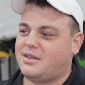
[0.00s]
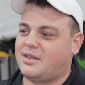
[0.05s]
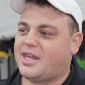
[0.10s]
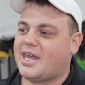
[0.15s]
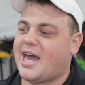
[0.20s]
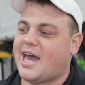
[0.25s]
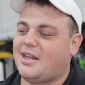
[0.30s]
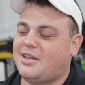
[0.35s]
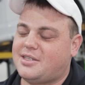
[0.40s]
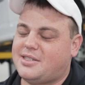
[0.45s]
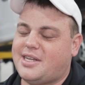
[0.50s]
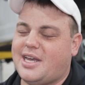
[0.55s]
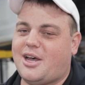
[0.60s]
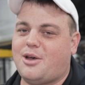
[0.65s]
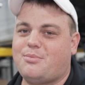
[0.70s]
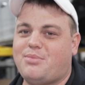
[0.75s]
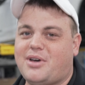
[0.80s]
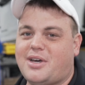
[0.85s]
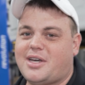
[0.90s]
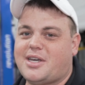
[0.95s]
catless
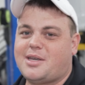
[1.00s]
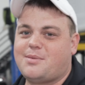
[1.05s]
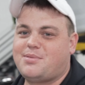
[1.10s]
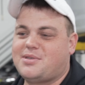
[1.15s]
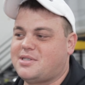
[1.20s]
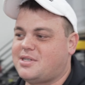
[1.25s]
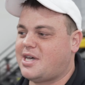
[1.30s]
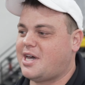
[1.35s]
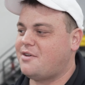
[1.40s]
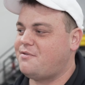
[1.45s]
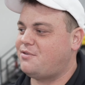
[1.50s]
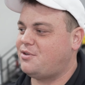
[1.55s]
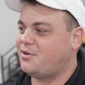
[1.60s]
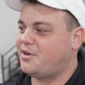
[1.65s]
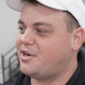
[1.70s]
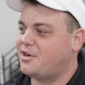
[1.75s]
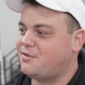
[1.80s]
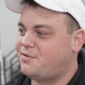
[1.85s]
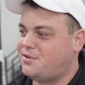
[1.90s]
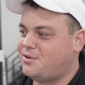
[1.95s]
downpipes, high flow
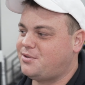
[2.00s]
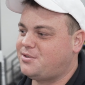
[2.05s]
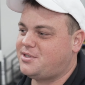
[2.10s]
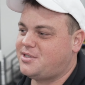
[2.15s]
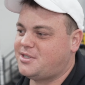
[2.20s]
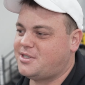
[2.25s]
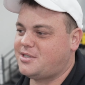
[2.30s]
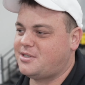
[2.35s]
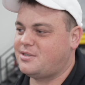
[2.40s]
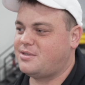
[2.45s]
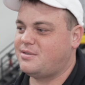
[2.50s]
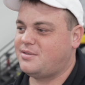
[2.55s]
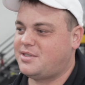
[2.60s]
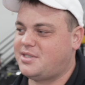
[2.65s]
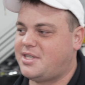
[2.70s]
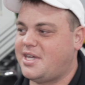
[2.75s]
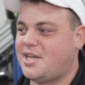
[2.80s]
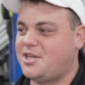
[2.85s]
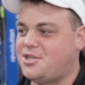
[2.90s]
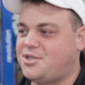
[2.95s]
air filter,
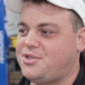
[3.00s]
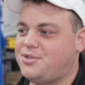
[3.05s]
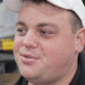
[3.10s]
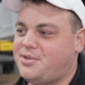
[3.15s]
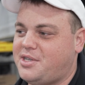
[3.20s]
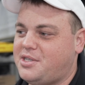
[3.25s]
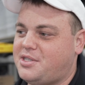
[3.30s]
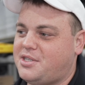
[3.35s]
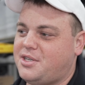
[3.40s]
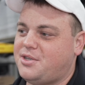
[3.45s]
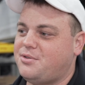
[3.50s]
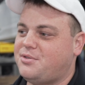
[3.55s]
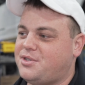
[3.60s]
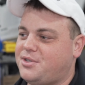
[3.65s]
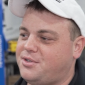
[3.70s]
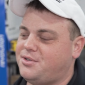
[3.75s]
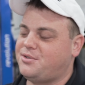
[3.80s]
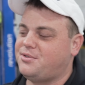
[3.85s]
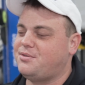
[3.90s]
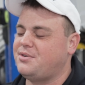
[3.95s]
stage 2 ECU
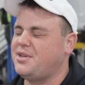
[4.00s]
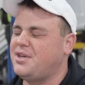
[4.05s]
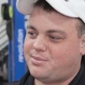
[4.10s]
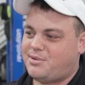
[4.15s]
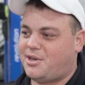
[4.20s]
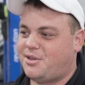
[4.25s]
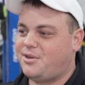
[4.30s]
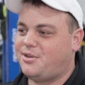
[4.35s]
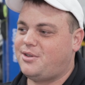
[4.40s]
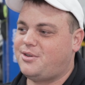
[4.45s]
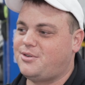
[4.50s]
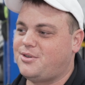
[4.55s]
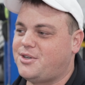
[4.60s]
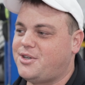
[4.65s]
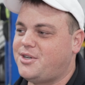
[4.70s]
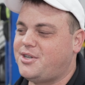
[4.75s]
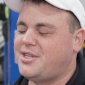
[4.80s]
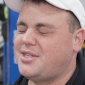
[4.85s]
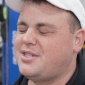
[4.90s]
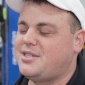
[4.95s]
tune, some other little
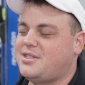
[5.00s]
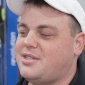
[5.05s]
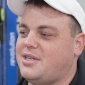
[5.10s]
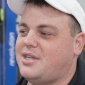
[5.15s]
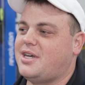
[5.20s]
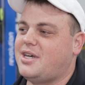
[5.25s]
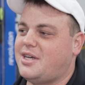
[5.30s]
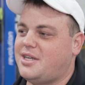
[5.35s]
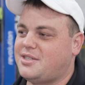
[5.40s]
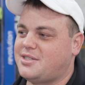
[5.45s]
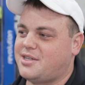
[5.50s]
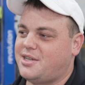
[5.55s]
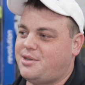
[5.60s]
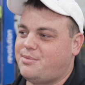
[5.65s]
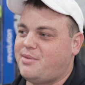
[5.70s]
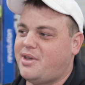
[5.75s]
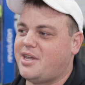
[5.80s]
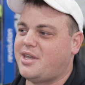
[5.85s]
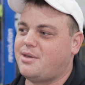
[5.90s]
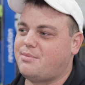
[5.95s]
goodies. It's gonna
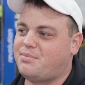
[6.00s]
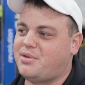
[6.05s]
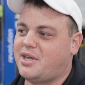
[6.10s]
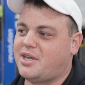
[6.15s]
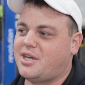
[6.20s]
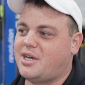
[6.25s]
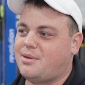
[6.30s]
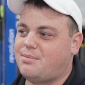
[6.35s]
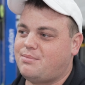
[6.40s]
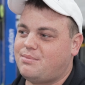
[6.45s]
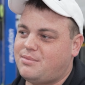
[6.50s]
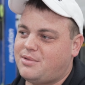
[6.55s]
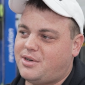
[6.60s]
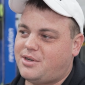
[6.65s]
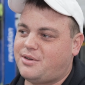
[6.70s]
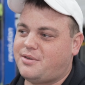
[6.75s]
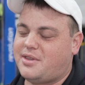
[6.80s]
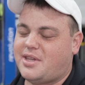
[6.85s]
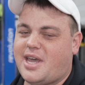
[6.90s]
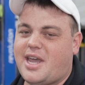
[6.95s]
make it pick up, in
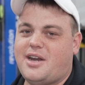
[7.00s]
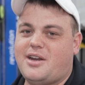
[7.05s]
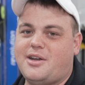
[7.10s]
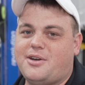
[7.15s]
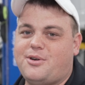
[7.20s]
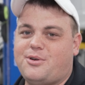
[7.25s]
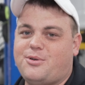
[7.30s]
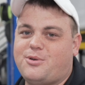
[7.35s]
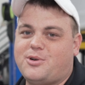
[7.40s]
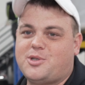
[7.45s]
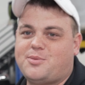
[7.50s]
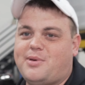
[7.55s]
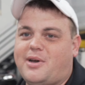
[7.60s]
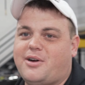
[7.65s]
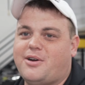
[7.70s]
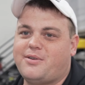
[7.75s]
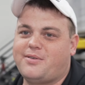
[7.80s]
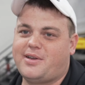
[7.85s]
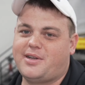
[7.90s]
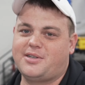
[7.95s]
the 800
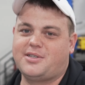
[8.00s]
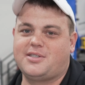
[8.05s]
horsepower range.